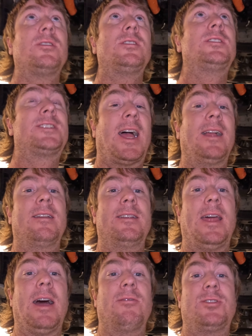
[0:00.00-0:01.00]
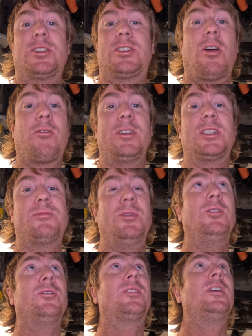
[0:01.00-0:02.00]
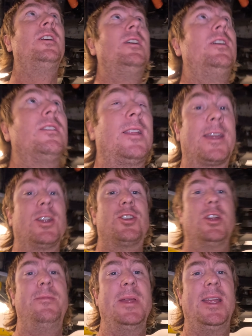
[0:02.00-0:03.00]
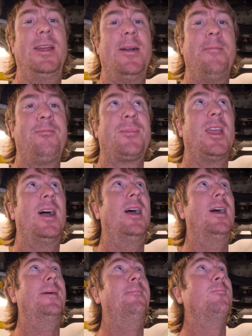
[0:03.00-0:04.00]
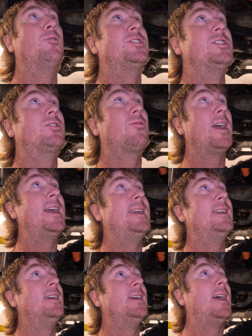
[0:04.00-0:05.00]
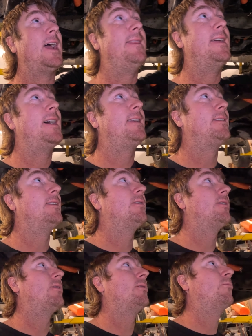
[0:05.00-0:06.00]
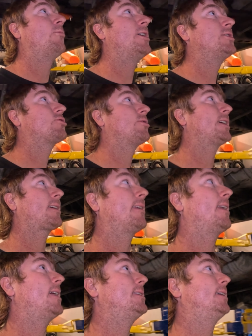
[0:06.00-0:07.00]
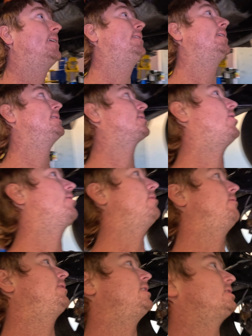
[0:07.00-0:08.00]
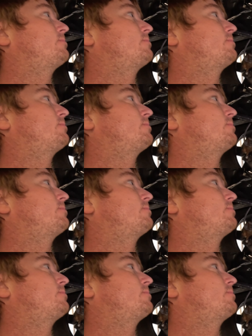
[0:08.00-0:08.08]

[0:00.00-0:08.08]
silent now, just totally smooth like it should be, which is great. And then one trick that I did is all of these